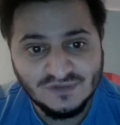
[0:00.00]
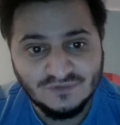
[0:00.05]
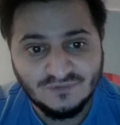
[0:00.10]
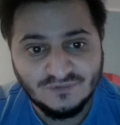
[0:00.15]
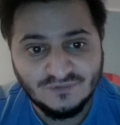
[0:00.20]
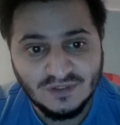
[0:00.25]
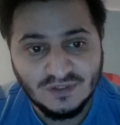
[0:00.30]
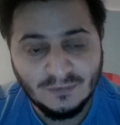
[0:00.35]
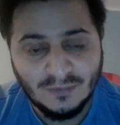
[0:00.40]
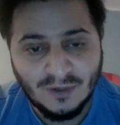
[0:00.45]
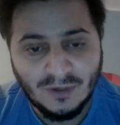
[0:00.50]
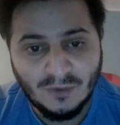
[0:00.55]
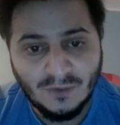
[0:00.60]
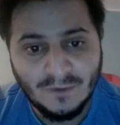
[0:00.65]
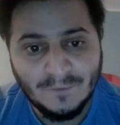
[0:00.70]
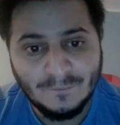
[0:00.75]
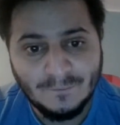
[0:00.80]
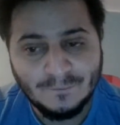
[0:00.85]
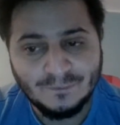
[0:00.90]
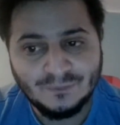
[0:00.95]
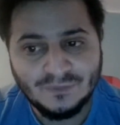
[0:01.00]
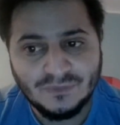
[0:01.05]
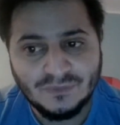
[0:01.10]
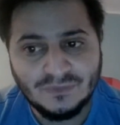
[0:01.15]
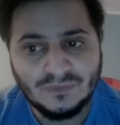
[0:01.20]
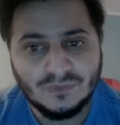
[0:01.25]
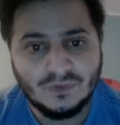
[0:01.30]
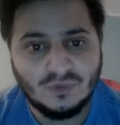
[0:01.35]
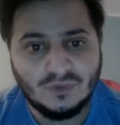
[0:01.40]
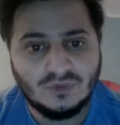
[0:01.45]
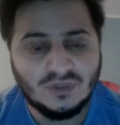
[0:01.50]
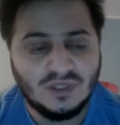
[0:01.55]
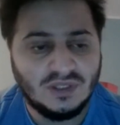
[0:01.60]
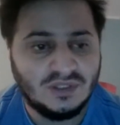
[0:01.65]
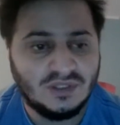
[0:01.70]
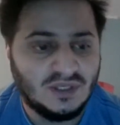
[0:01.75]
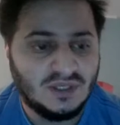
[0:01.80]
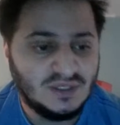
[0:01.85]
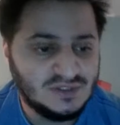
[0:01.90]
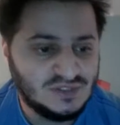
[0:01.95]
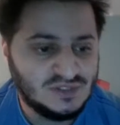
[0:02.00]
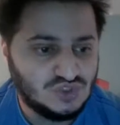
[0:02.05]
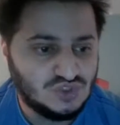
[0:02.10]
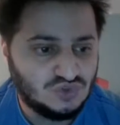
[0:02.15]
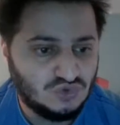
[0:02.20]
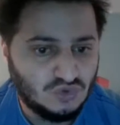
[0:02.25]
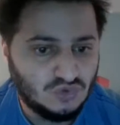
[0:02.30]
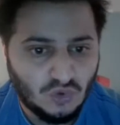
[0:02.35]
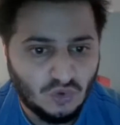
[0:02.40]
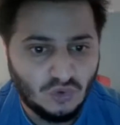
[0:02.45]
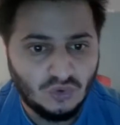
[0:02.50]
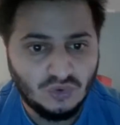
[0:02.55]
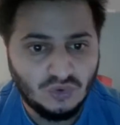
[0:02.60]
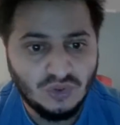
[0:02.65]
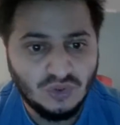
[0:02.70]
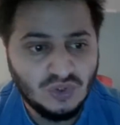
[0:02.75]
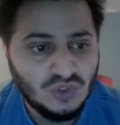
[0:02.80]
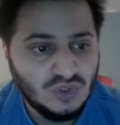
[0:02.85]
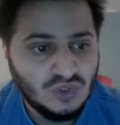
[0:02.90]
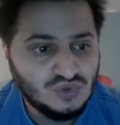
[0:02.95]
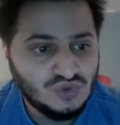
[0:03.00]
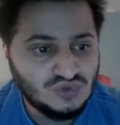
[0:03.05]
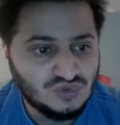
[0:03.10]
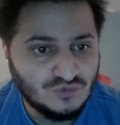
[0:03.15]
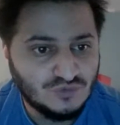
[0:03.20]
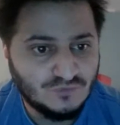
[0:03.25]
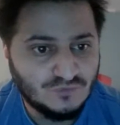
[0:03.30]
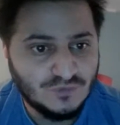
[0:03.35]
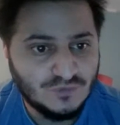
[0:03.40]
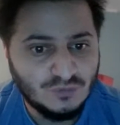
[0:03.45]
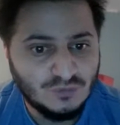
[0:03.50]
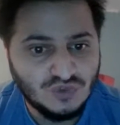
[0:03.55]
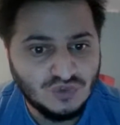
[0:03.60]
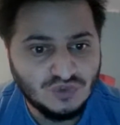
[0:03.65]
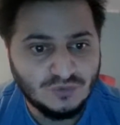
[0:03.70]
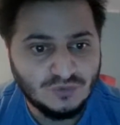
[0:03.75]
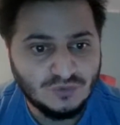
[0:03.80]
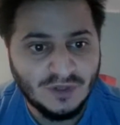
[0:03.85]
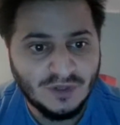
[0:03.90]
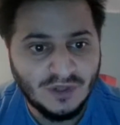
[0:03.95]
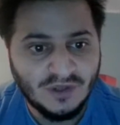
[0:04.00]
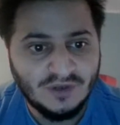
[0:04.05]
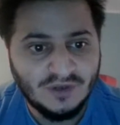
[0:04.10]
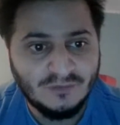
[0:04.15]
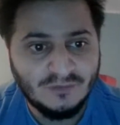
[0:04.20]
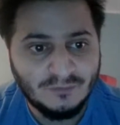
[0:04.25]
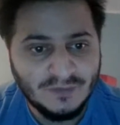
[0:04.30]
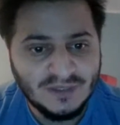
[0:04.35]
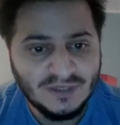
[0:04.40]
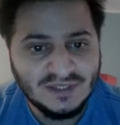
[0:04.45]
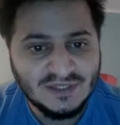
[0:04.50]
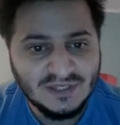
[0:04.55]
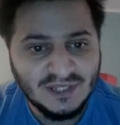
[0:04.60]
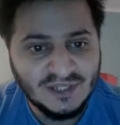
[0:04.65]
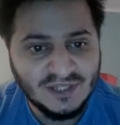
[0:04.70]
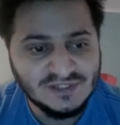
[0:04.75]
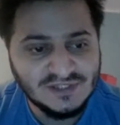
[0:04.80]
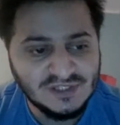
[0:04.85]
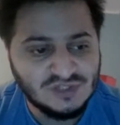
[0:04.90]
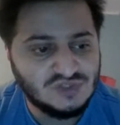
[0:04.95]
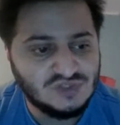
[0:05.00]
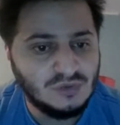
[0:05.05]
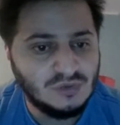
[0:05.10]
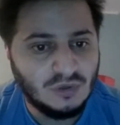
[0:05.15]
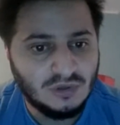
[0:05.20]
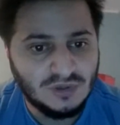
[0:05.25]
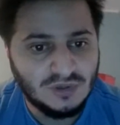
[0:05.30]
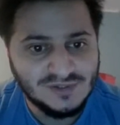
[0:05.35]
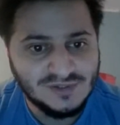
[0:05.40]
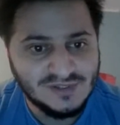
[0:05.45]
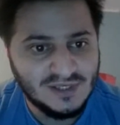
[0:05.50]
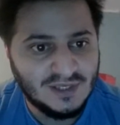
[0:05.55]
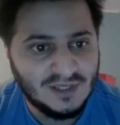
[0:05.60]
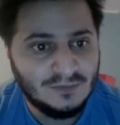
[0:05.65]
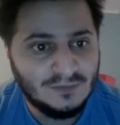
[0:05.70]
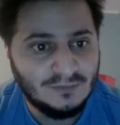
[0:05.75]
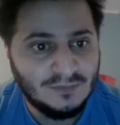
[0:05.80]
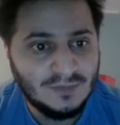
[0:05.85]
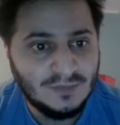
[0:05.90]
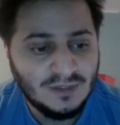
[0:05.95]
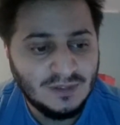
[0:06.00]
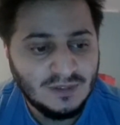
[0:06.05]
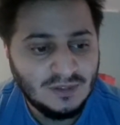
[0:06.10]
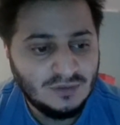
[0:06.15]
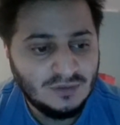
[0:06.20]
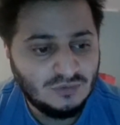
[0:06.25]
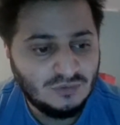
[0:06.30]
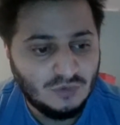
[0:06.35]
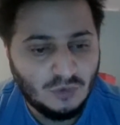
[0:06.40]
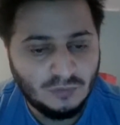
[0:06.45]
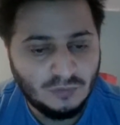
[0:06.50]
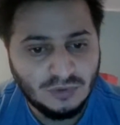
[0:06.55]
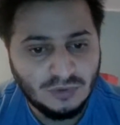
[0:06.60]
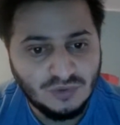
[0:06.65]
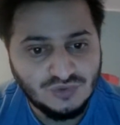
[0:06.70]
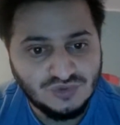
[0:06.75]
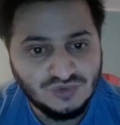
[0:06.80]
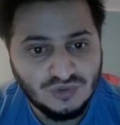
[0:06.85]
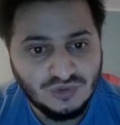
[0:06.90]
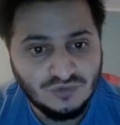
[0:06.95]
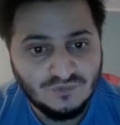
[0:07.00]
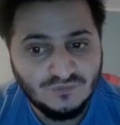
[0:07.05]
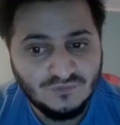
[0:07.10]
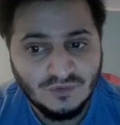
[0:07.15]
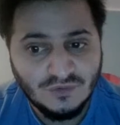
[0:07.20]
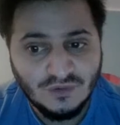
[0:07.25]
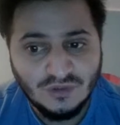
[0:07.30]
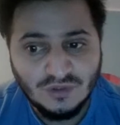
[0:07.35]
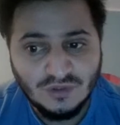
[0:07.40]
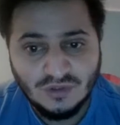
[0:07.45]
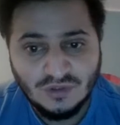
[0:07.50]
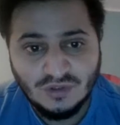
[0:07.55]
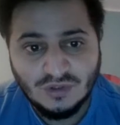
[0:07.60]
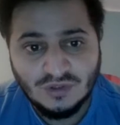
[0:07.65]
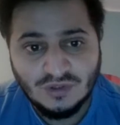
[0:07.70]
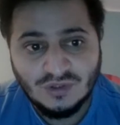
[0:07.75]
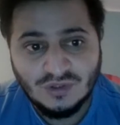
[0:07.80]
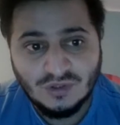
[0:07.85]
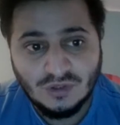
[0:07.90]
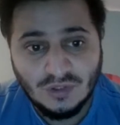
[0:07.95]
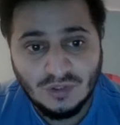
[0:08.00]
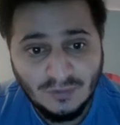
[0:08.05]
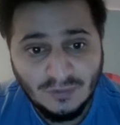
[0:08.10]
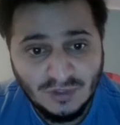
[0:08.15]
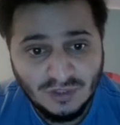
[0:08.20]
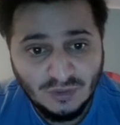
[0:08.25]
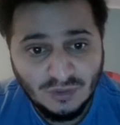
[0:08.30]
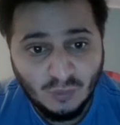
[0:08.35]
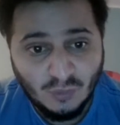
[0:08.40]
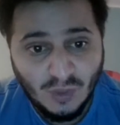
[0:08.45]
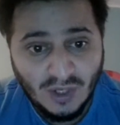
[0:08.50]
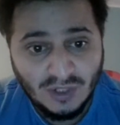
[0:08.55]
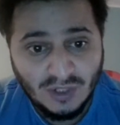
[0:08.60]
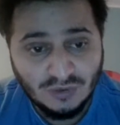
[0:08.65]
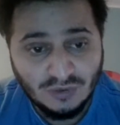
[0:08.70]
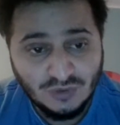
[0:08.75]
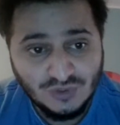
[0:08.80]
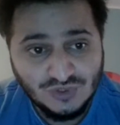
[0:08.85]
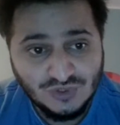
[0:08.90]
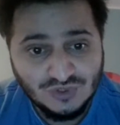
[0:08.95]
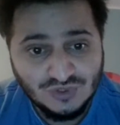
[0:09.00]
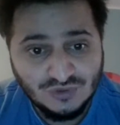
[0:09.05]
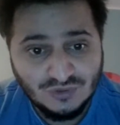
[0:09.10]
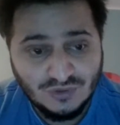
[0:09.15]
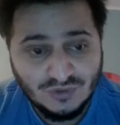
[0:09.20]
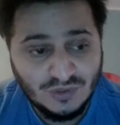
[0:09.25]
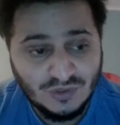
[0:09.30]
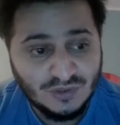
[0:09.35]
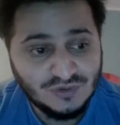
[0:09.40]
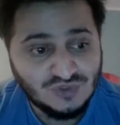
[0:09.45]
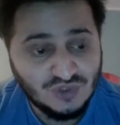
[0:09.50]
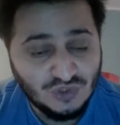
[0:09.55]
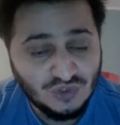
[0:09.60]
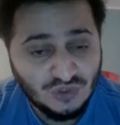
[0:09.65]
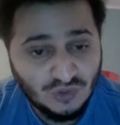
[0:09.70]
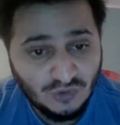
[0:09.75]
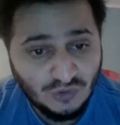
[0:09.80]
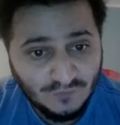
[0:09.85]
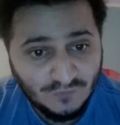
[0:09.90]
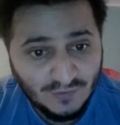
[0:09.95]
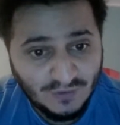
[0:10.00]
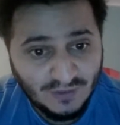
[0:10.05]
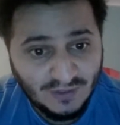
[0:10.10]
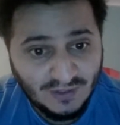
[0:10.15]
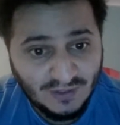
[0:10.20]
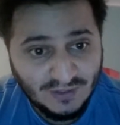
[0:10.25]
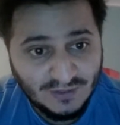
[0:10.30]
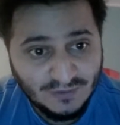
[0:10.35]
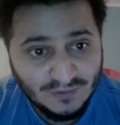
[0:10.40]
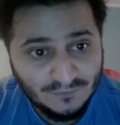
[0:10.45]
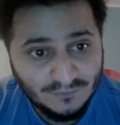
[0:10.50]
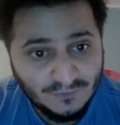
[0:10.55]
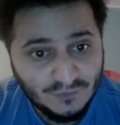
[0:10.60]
You have to think about it. Okay, guys, it's not something we should be connected to all the time. No Bluetooth. Limit your wireless. Turn it off at night.